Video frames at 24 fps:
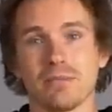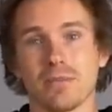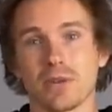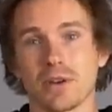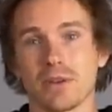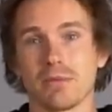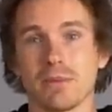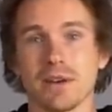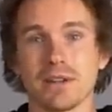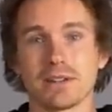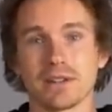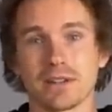
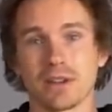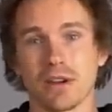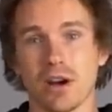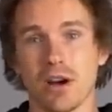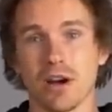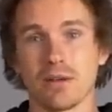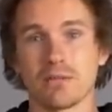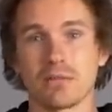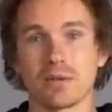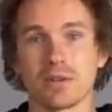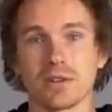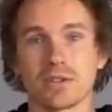They're amazing.
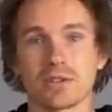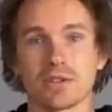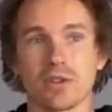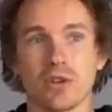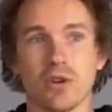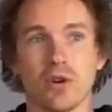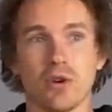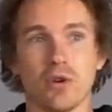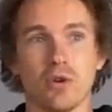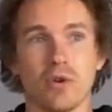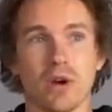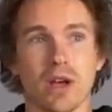Ombras,
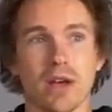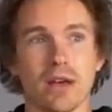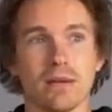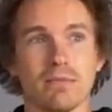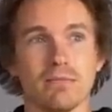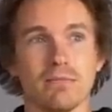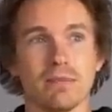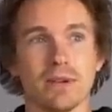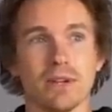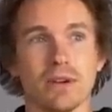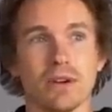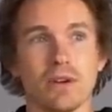
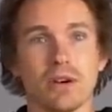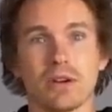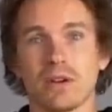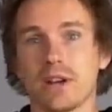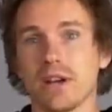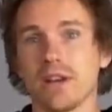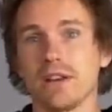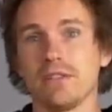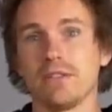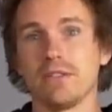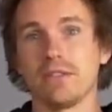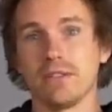
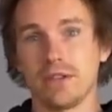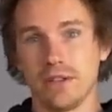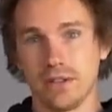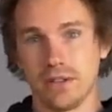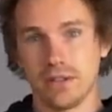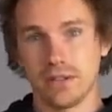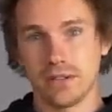O-M-B-R-A-Z.